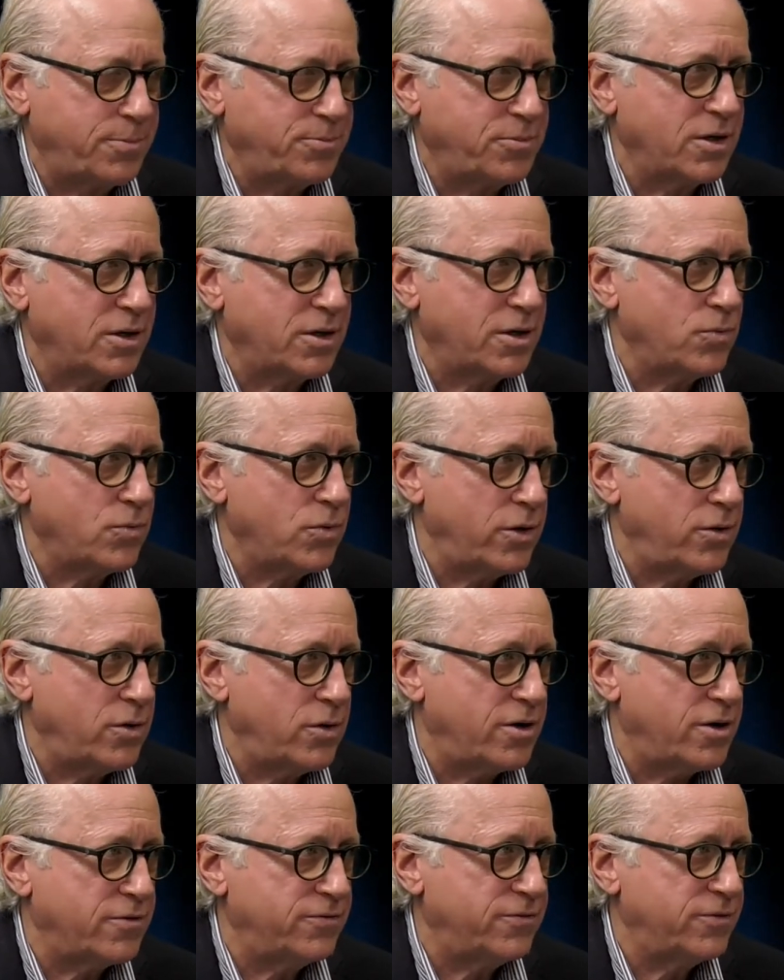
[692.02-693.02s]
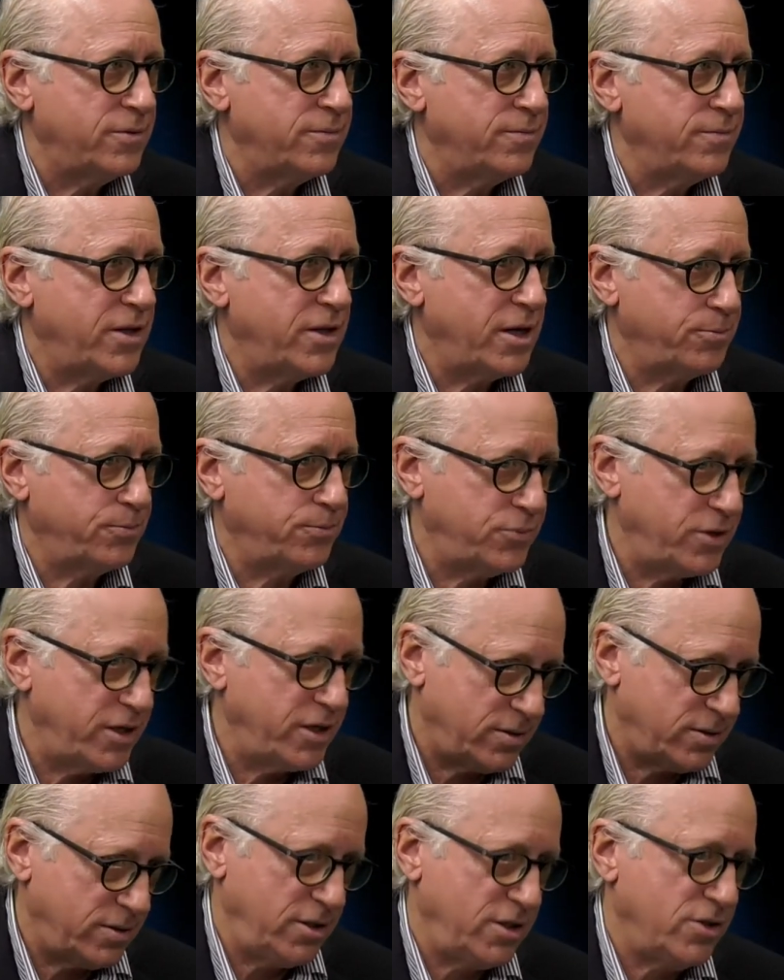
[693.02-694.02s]
and runoff
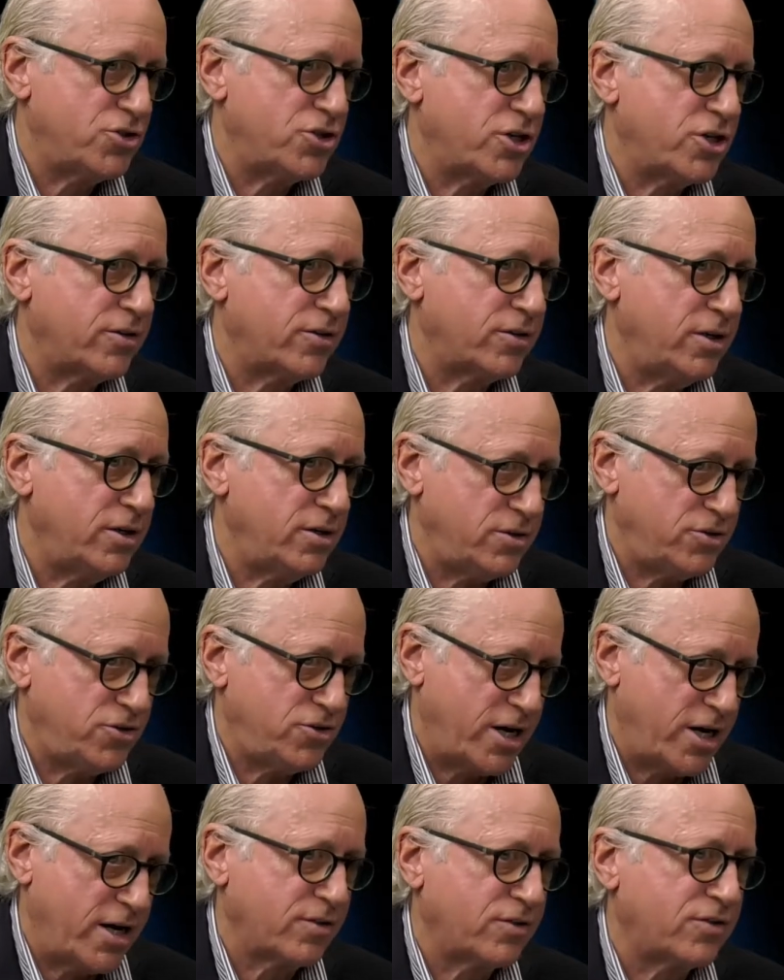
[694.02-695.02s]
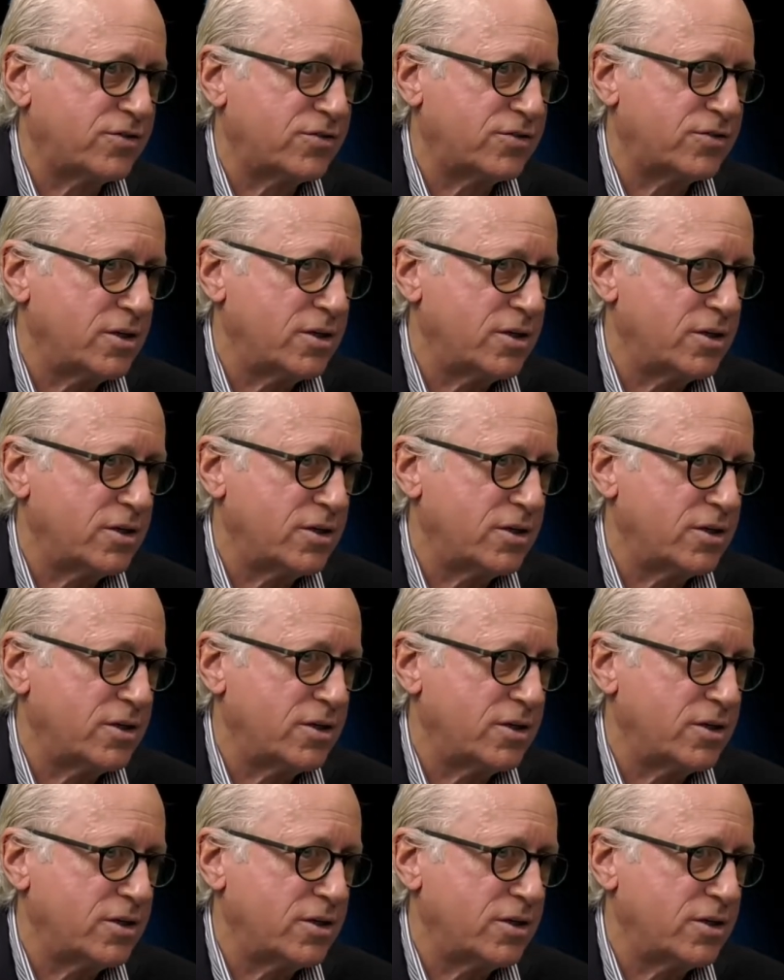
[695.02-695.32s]
that injects